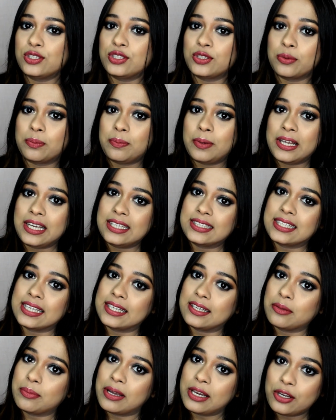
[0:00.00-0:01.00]
so please
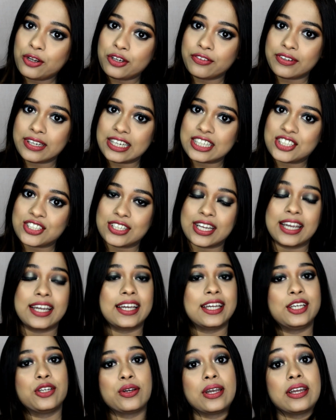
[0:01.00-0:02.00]
hit the bell notification
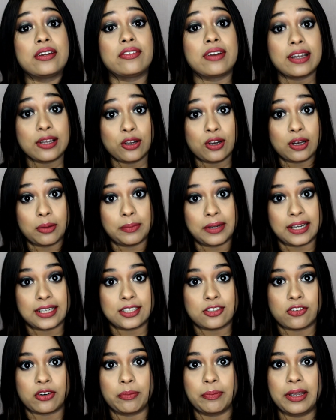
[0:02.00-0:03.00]
icon to get regular
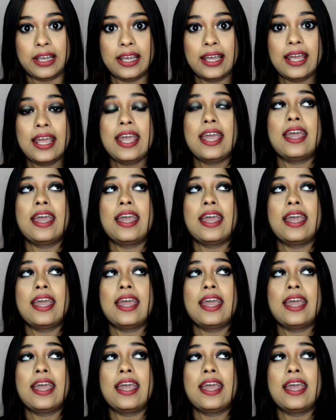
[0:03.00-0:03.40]
updates from me.